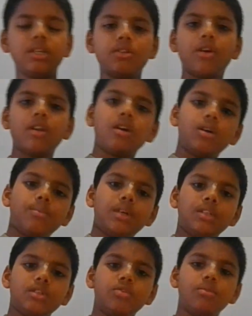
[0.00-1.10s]
it all up,
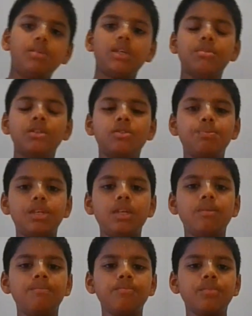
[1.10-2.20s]
and then you will be able to play
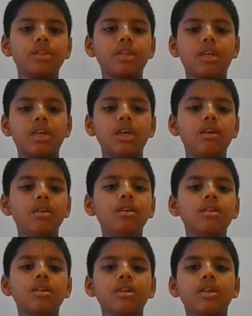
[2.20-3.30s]
ke
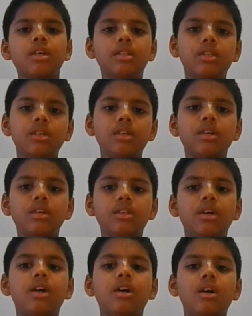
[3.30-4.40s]
ti ge
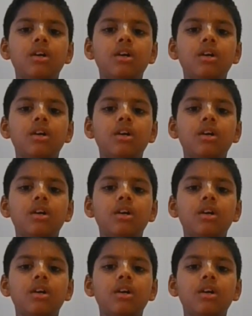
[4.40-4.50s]
dha